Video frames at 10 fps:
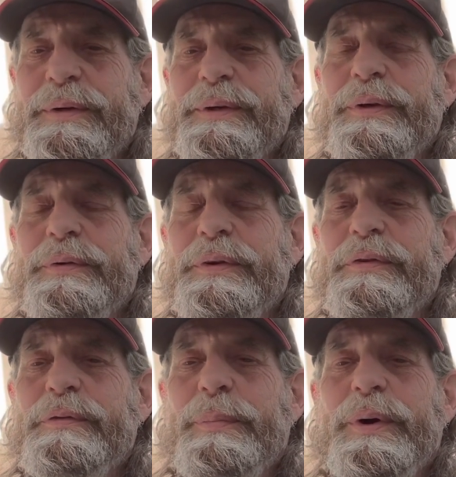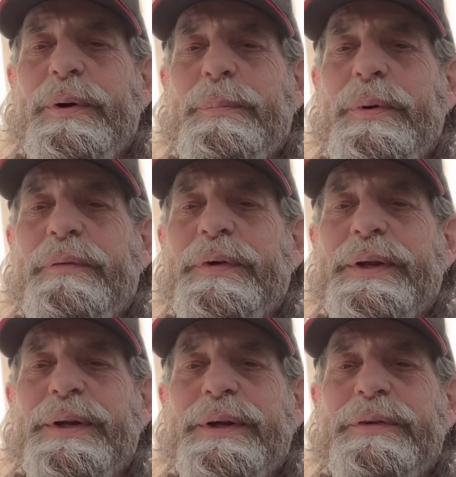Union Spur, perfect
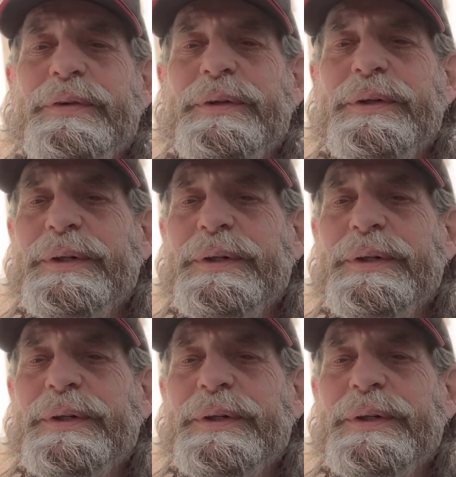condition.